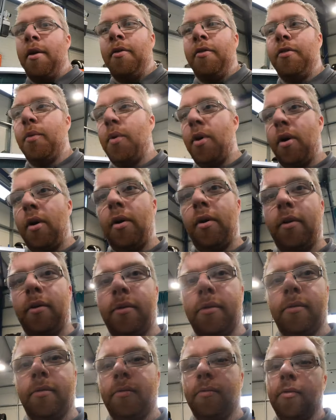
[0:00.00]
So
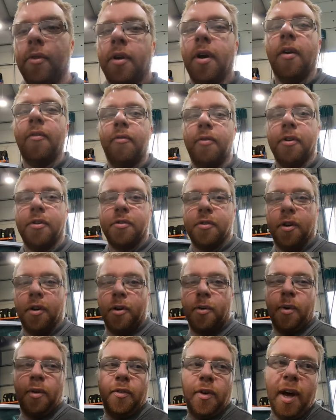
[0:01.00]
our recovery
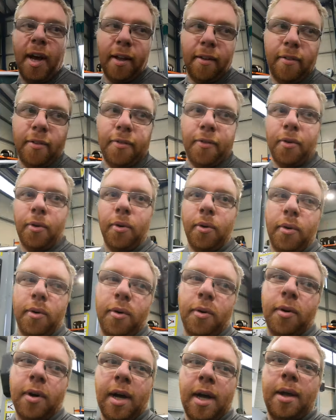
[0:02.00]
truck we've had
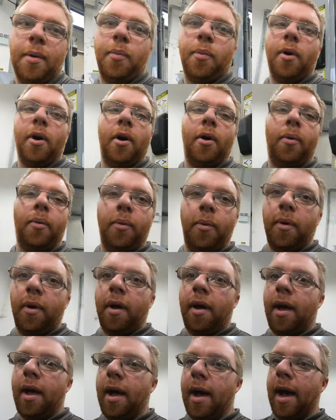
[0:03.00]
for a while
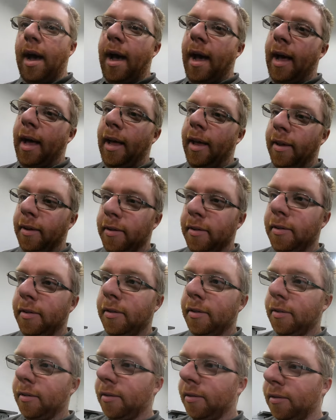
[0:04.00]

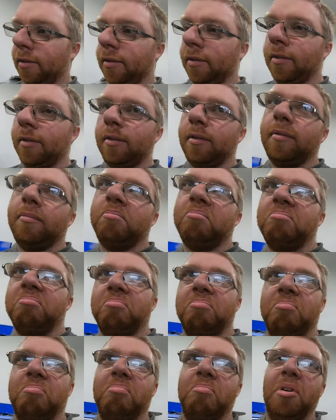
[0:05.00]
has
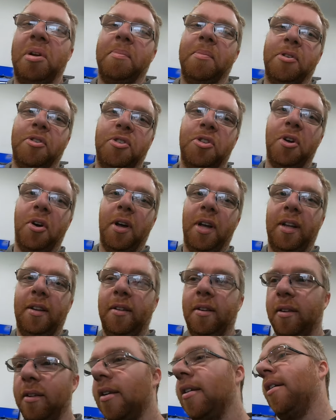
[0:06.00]
pretty much died,
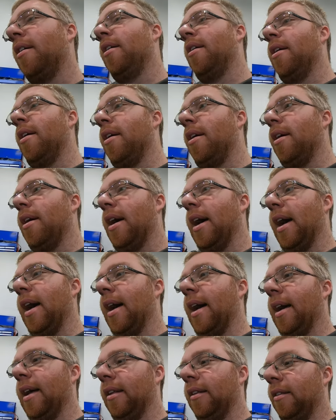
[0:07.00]

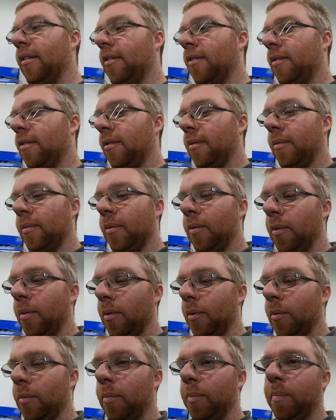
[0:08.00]
and
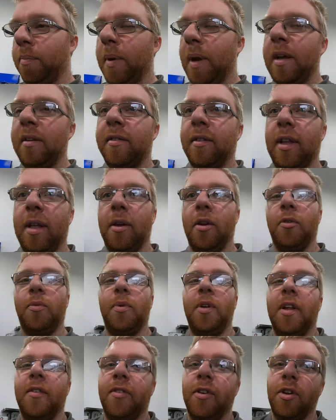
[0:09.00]
basically because
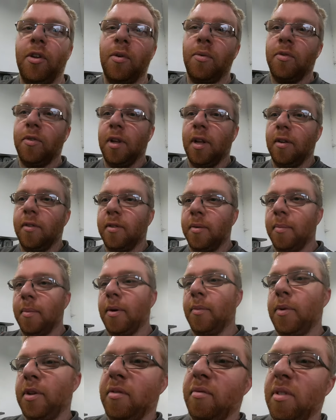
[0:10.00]
we never used it so
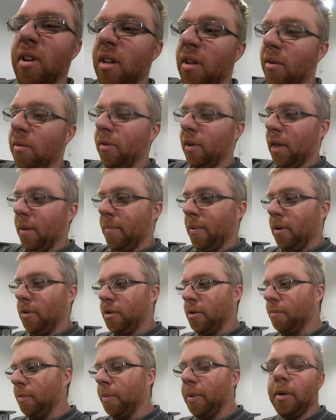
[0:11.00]
much, we didn't really use it that
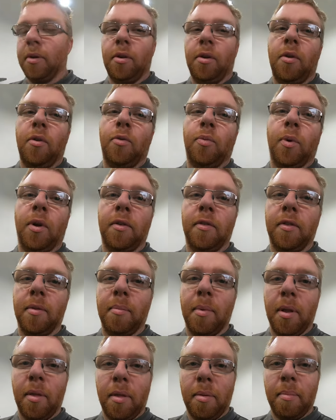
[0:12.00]
much, it probably got used once a
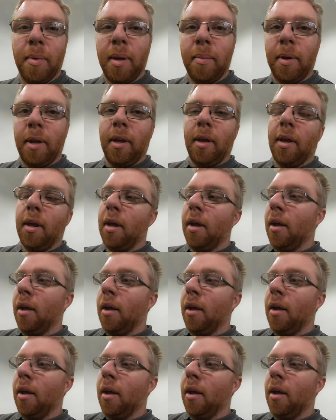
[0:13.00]
month maybe,